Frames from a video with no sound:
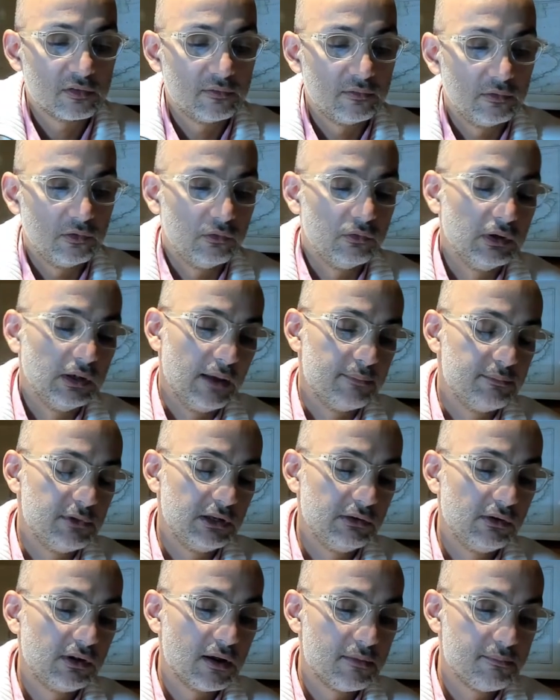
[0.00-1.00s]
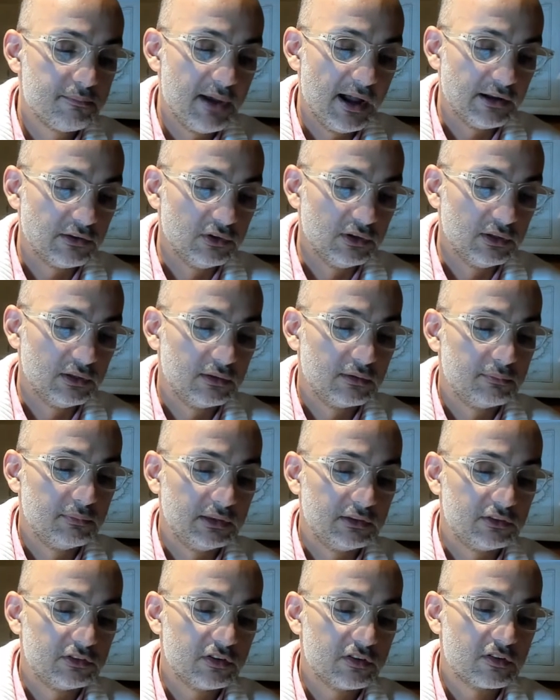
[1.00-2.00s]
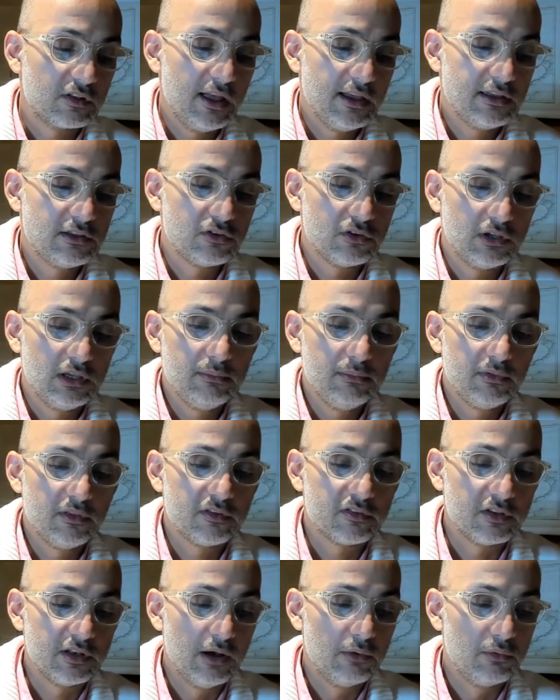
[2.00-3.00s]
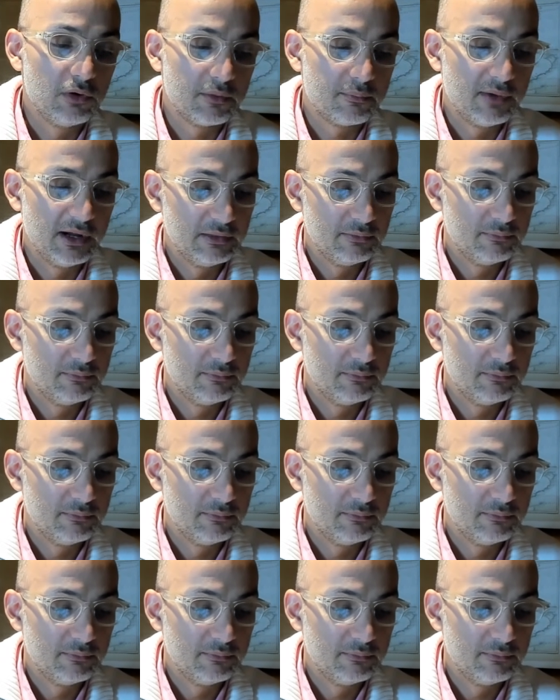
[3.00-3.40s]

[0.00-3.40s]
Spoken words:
Well, I mean, we'll come back to it, but just like to keep this in our mind.